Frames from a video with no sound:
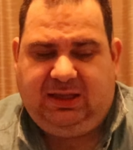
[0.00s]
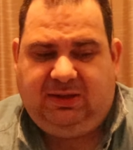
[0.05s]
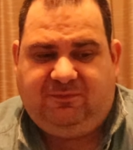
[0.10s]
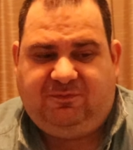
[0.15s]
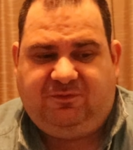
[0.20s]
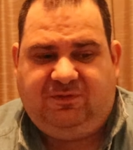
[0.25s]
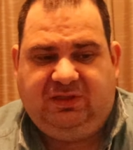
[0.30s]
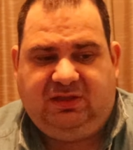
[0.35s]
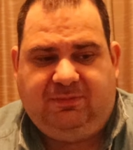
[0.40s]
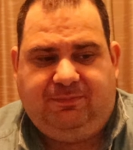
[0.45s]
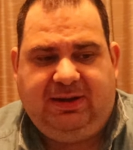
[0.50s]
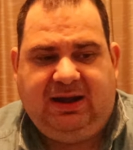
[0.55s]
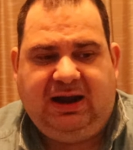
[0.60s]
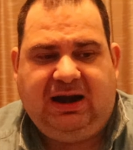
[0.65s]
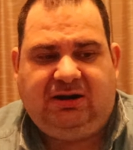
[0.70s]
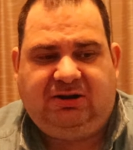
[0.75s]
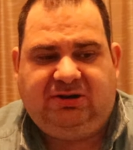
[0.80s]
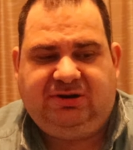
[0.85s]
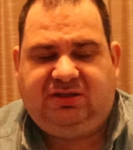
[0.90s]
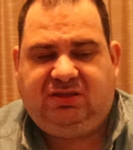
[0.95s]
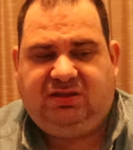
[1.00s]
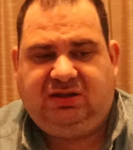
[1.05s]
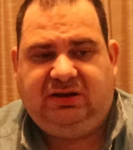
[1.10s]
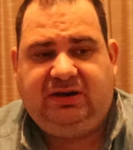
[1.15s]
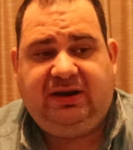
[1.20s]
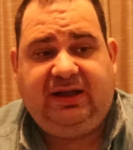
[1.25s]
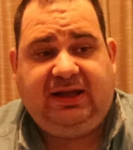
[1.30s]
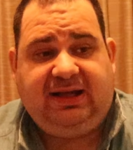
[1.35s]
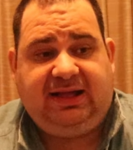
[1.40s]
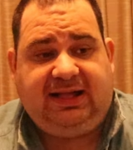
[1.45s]
For the parents that
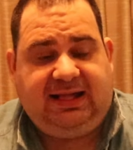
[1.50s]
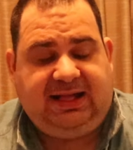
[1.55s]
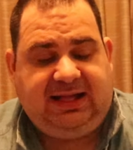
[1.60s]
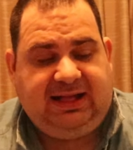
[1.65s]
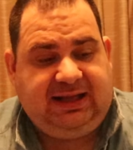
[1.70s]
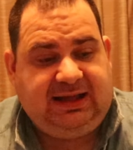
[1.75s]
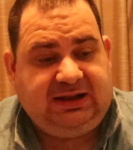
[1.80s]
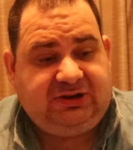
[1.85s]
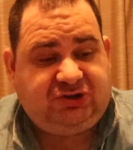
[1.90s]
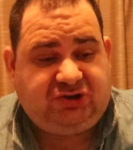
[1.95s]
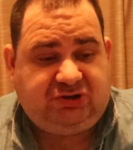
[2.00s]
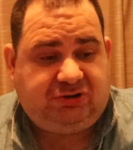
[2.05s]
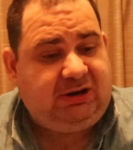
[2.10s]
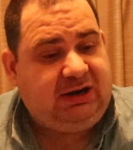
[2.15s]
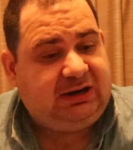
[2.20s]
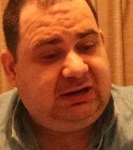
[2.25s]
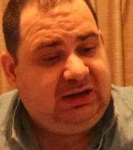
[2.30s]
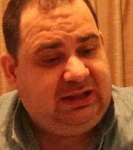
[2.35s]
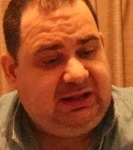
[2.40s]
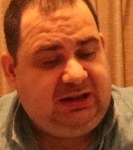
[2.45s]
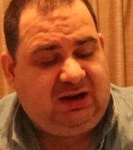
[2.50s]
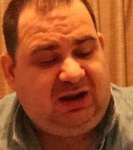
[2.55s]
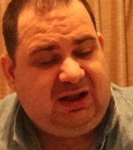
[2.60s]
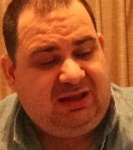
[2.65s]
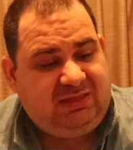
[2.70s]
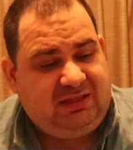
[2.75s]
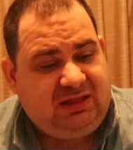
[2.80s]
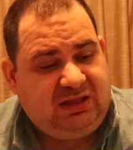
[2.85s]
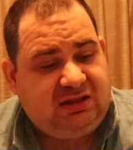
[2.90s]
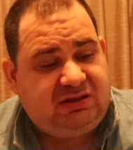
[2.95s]
aren't struggling
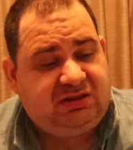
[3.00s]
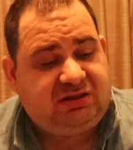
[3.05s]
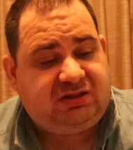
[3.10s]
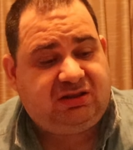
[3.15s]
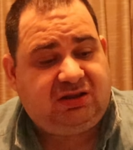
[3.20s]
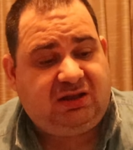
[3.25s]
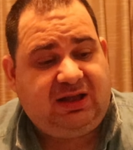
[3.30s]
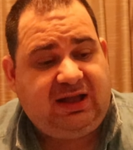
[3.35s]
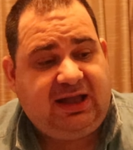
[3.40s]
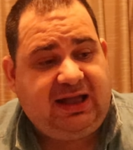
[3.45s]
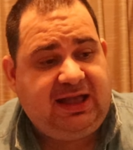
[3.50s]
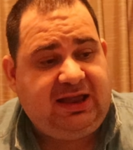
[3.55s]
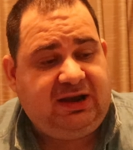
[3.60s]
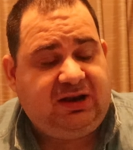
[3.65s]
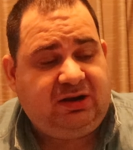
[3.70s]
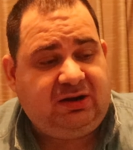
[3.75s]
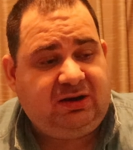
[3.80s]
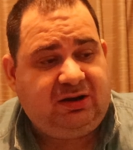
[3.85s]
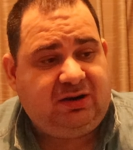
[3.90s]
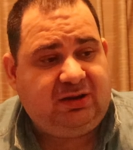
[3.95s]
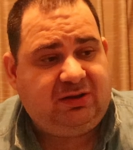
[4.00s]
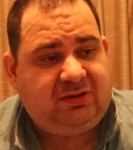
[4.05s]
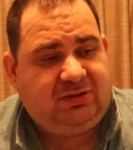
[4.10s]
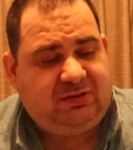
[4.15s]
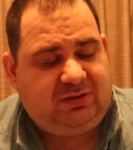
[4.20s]
like this and